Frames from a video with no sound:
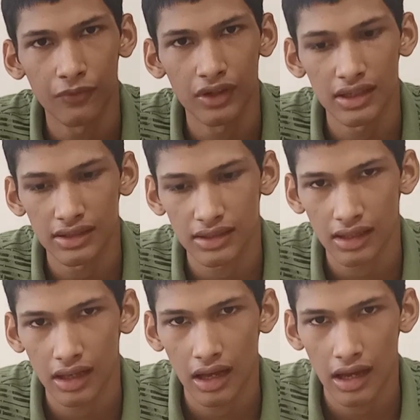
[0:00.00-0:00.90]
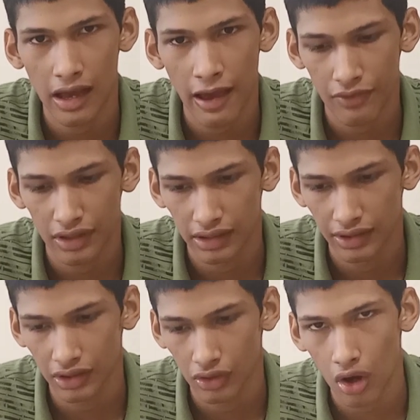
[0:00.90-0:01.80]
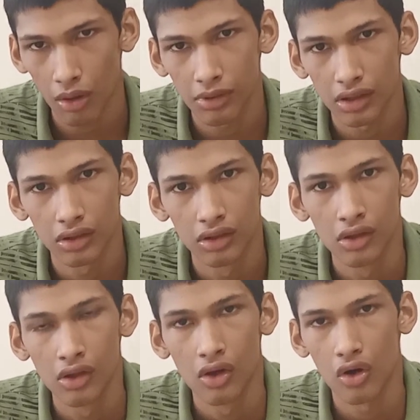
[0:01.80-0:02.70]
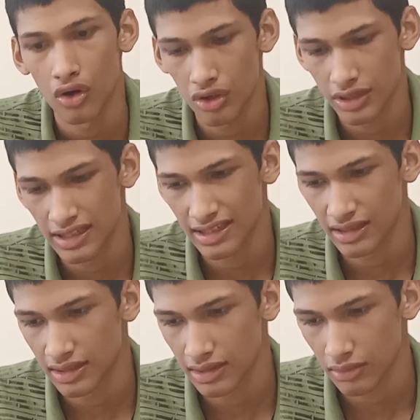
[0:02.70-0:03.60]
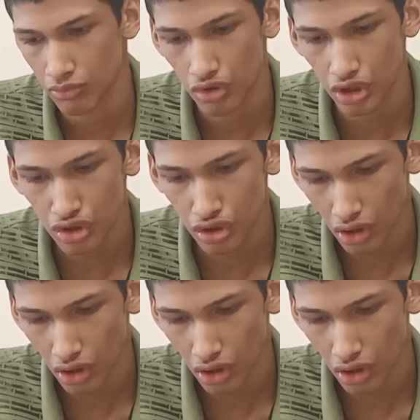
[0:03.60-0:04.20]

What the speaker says: if he is having a little hobble, or it's just